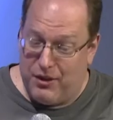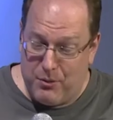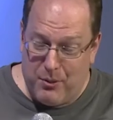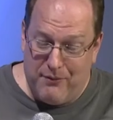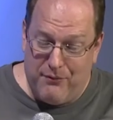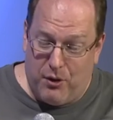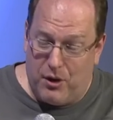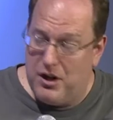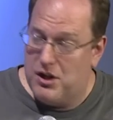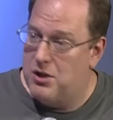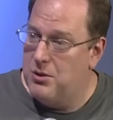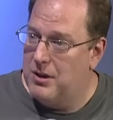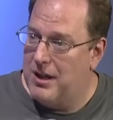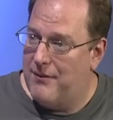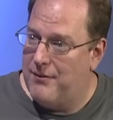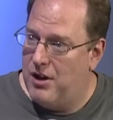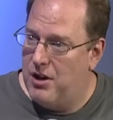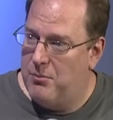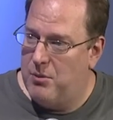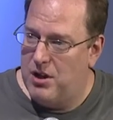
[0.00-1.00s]
342, 11
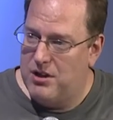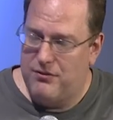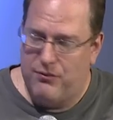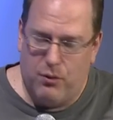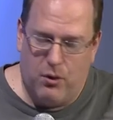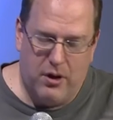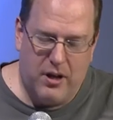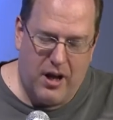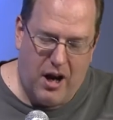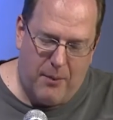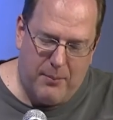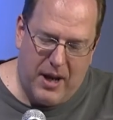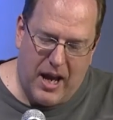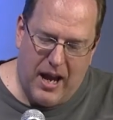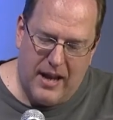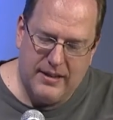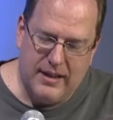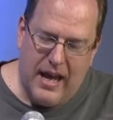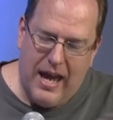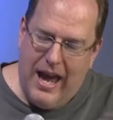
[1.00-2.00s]
home runs, 40 yeah.
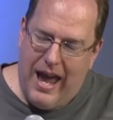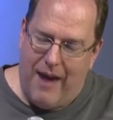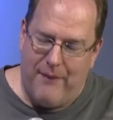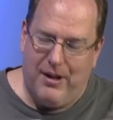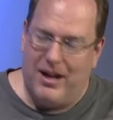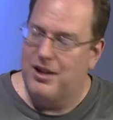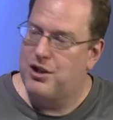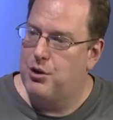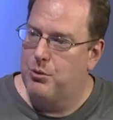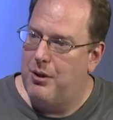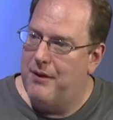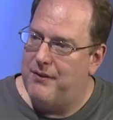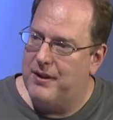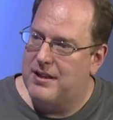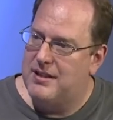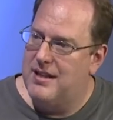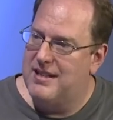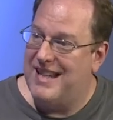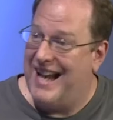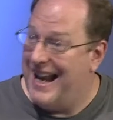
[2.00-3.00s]
RBIs, having a terrific
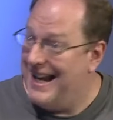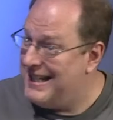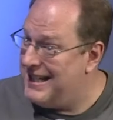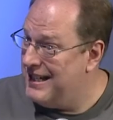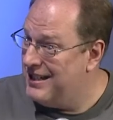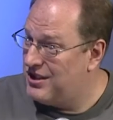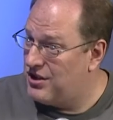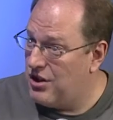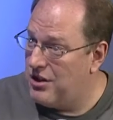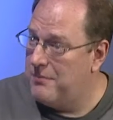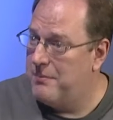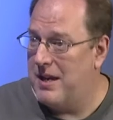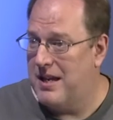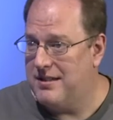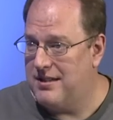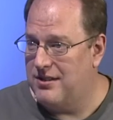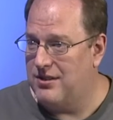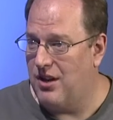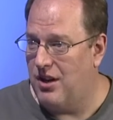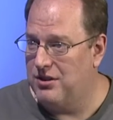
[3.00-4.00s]
season, 18 stolen
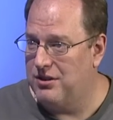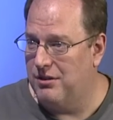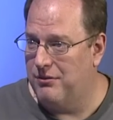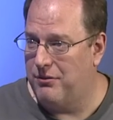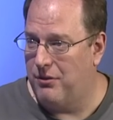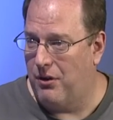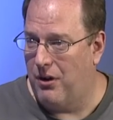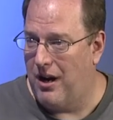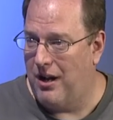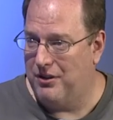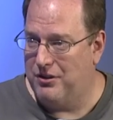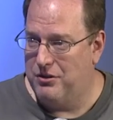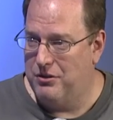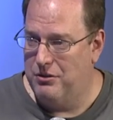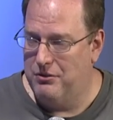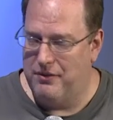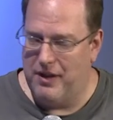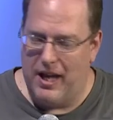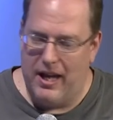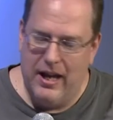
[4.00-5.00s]
bases also for
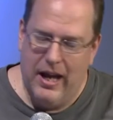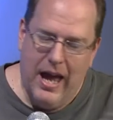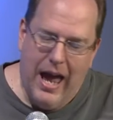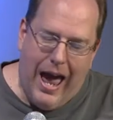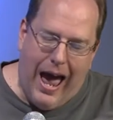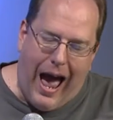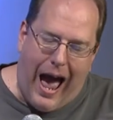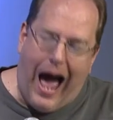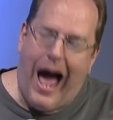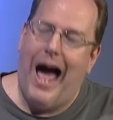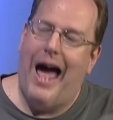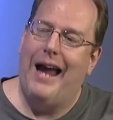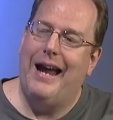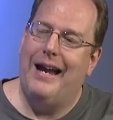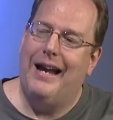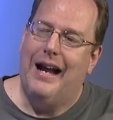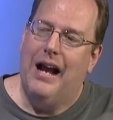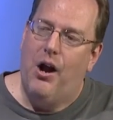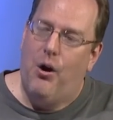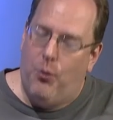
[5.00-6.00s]
Altuve. Yes, yes.
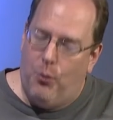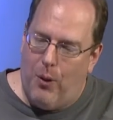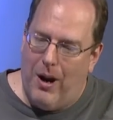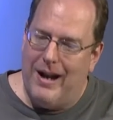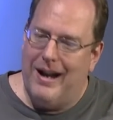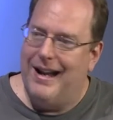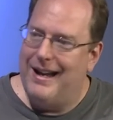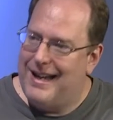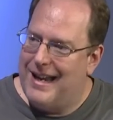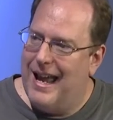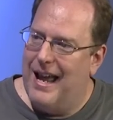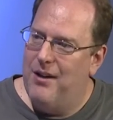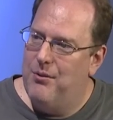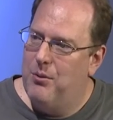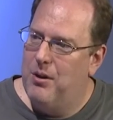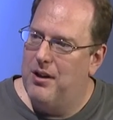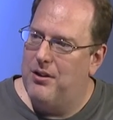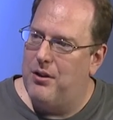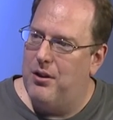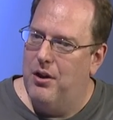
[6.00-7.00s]
I went again
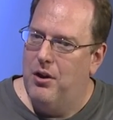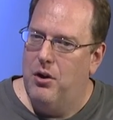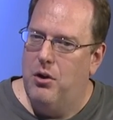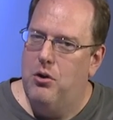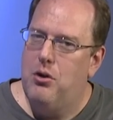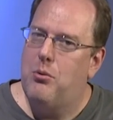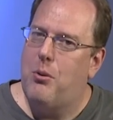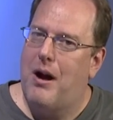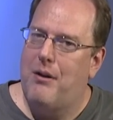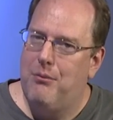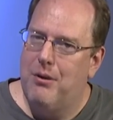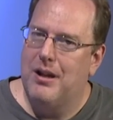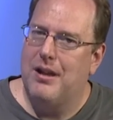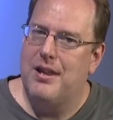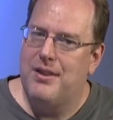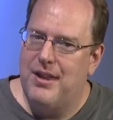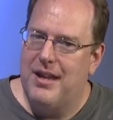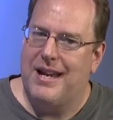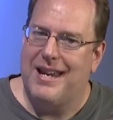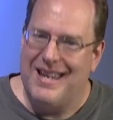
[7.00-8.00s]
with who do I really
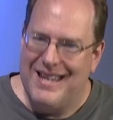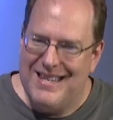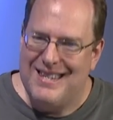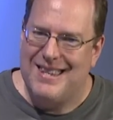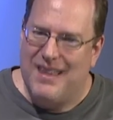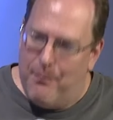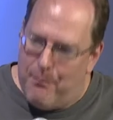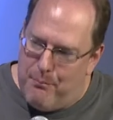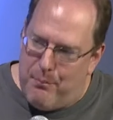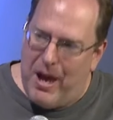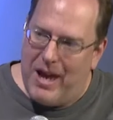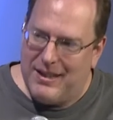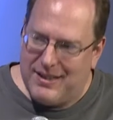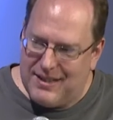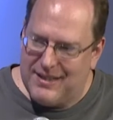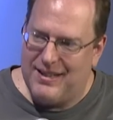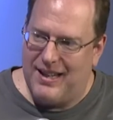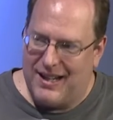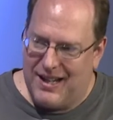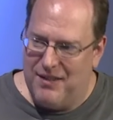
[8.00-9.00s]
think is the best
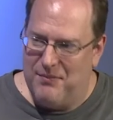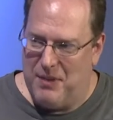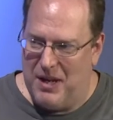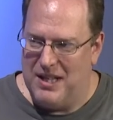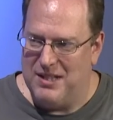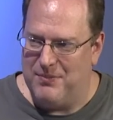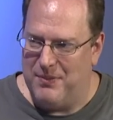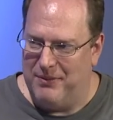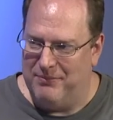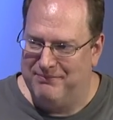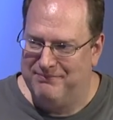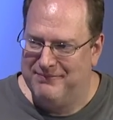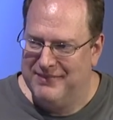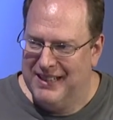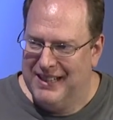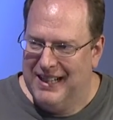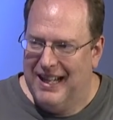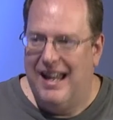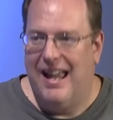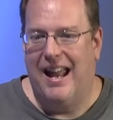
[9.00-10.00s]
second baseman? Right.
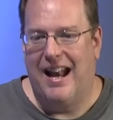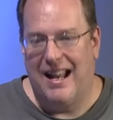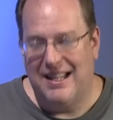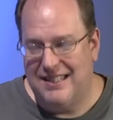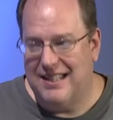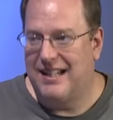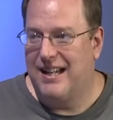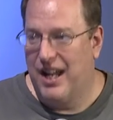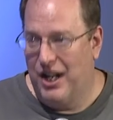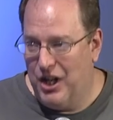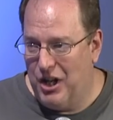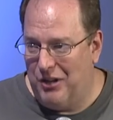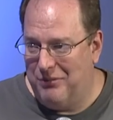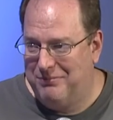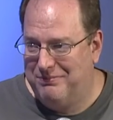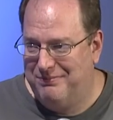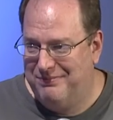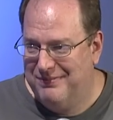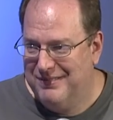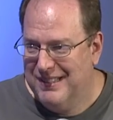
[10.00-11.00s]
And I said Cano.
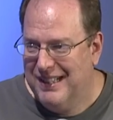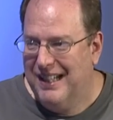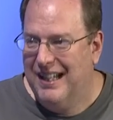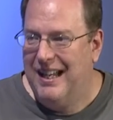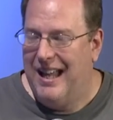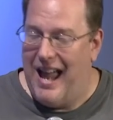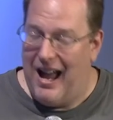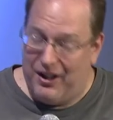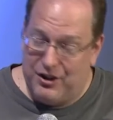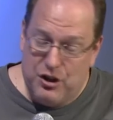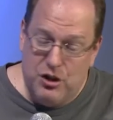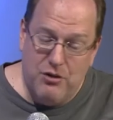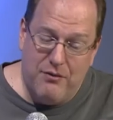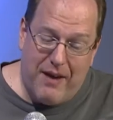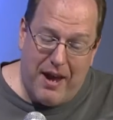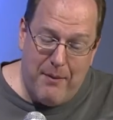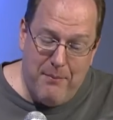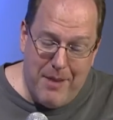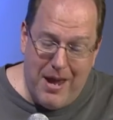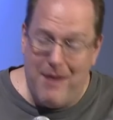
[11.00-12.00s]
Yeah.
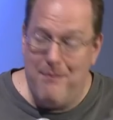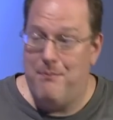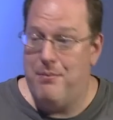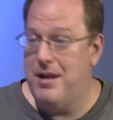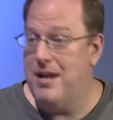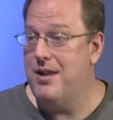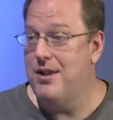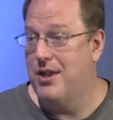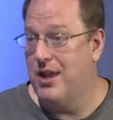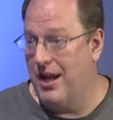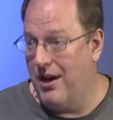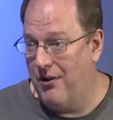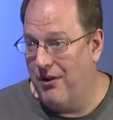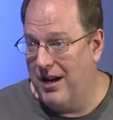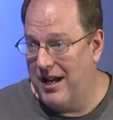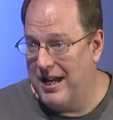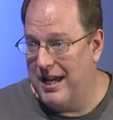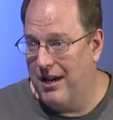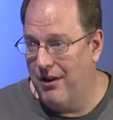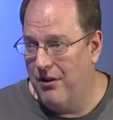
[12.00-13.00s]
Altuve may be there in a
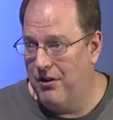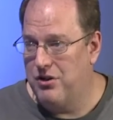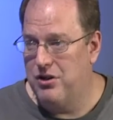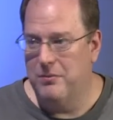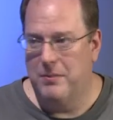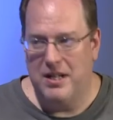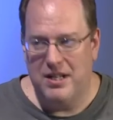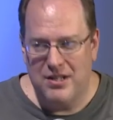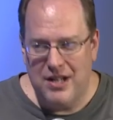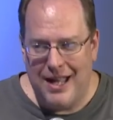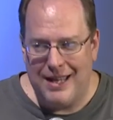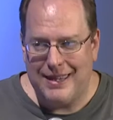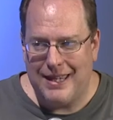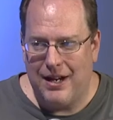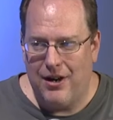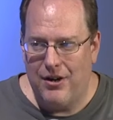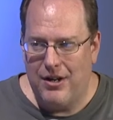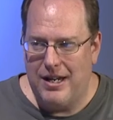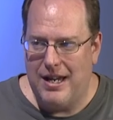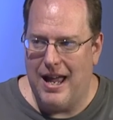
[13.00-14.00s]
year or two, but he's not yeah.
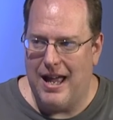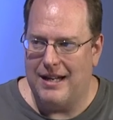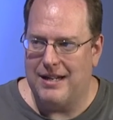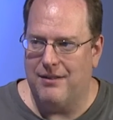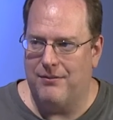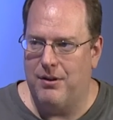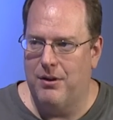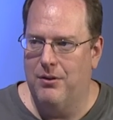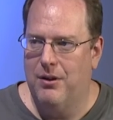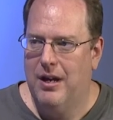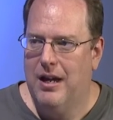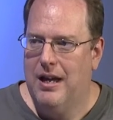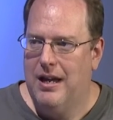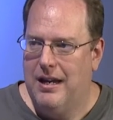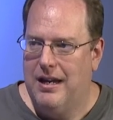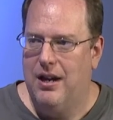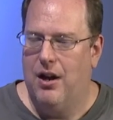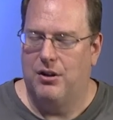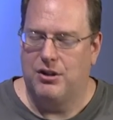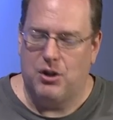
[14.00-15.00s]
there yet. If you,
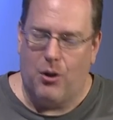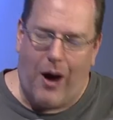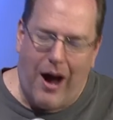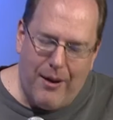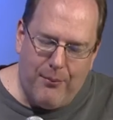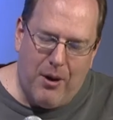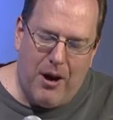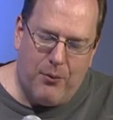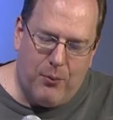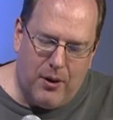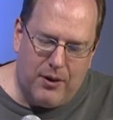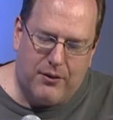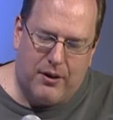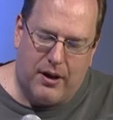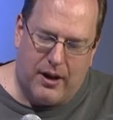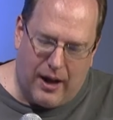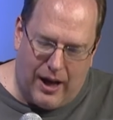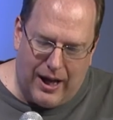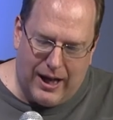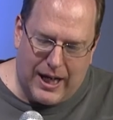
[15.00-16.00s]
you know, so I went with
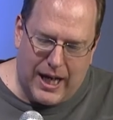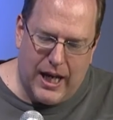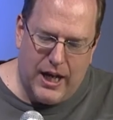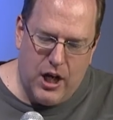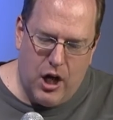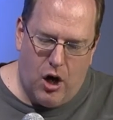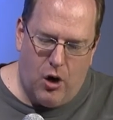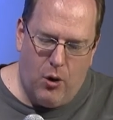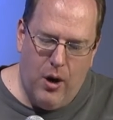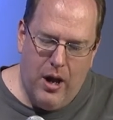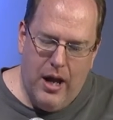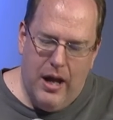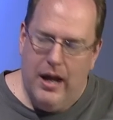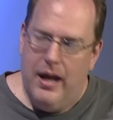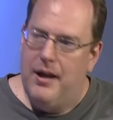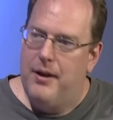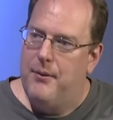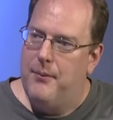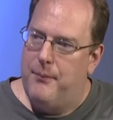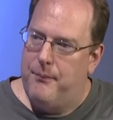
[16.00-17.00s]
uh, Cano. I can
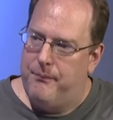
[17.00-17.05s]
definitely